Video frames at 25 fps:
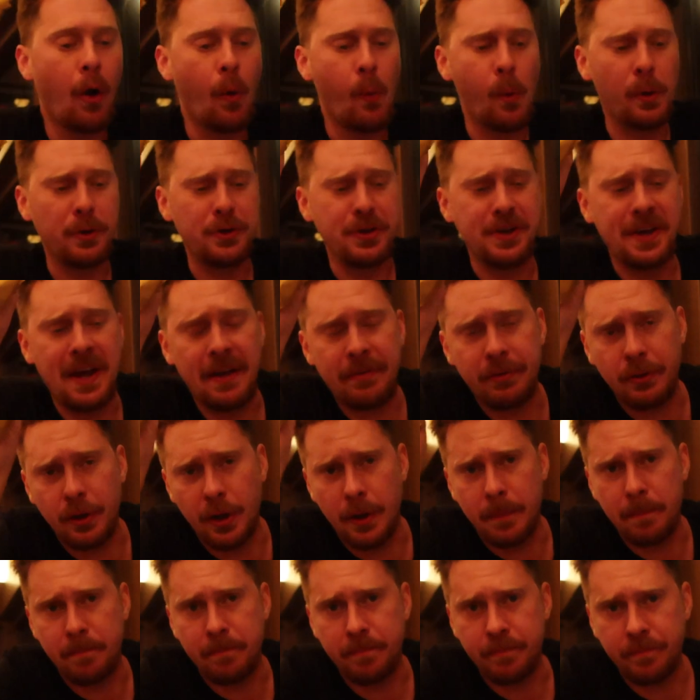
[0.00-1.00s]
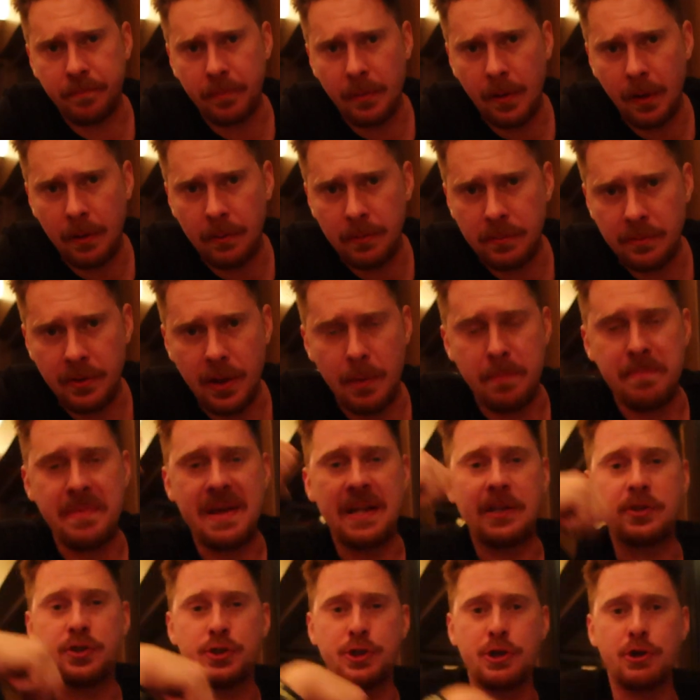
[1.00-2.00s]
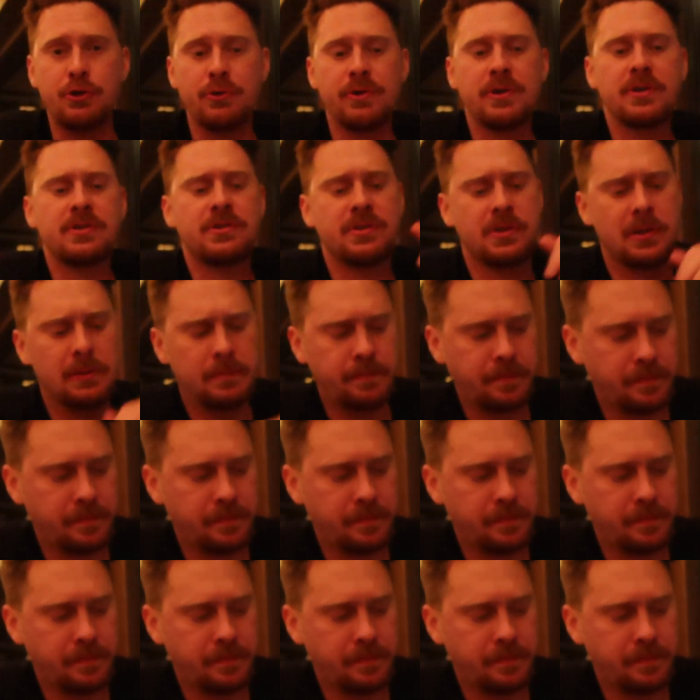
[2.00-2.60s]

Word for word: When you get the the meat skewers,